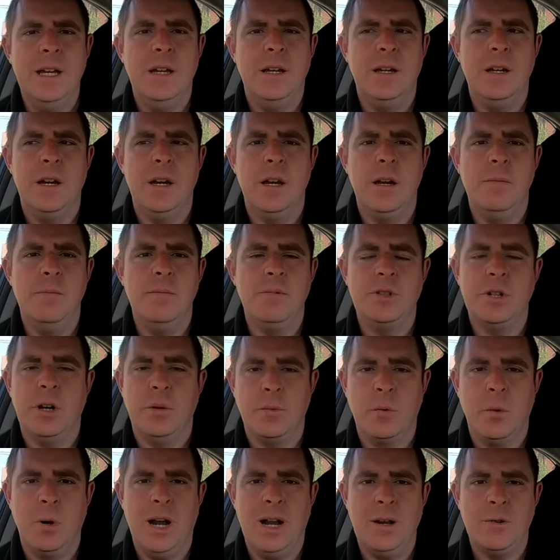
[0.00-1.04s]
um, so I'm
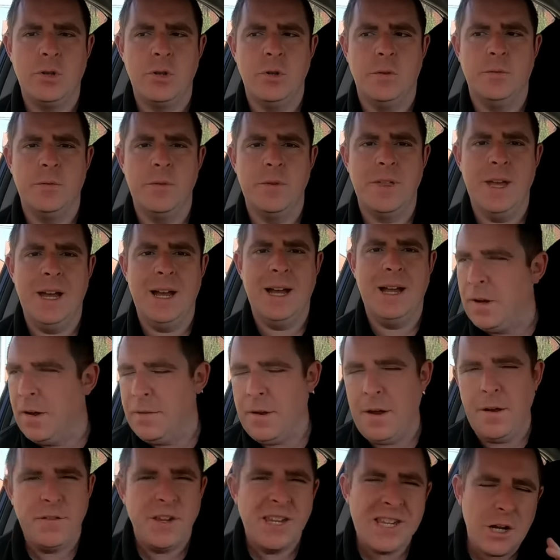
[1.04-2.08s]
quite chuffed with that
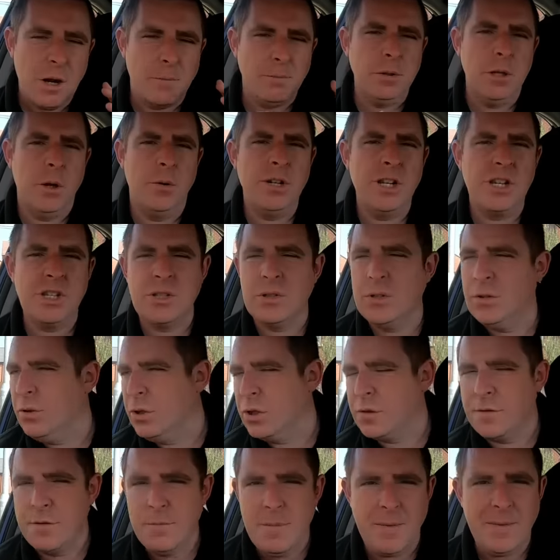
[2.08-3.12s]
if he's got blown
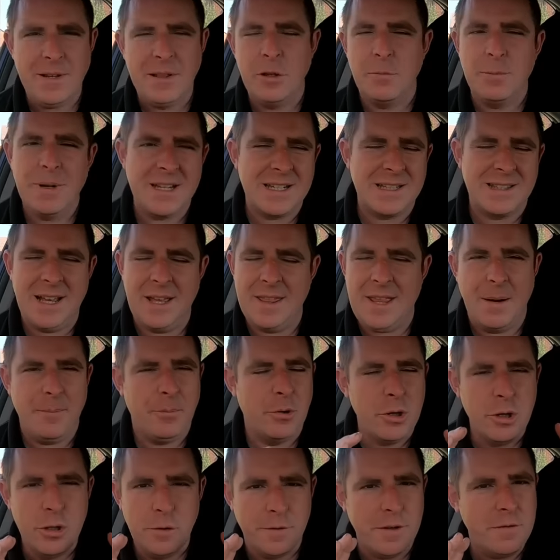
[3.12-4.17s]
exhaust, he may little bits like that,
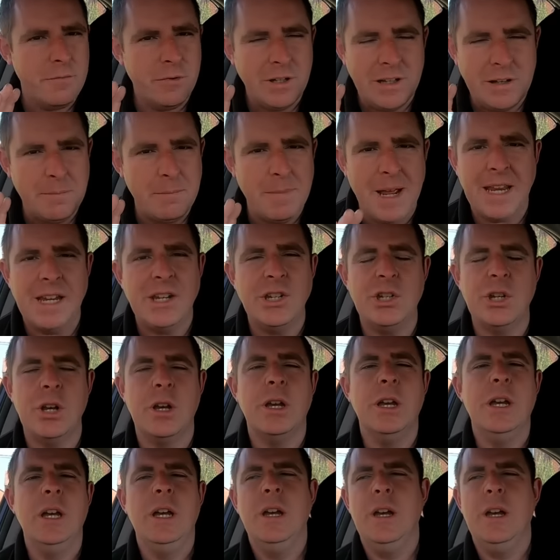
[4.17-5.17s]
but nothing really major.